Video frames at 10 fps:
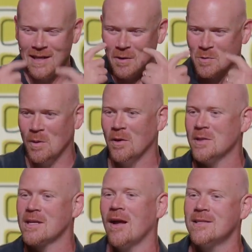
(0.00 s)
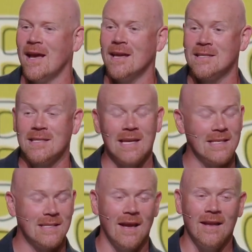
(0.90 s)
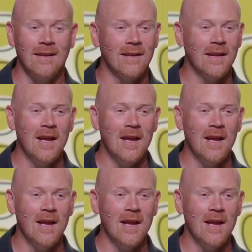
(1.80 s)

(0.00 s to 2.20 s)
tears welled in Scott's eyes, and he says, Son,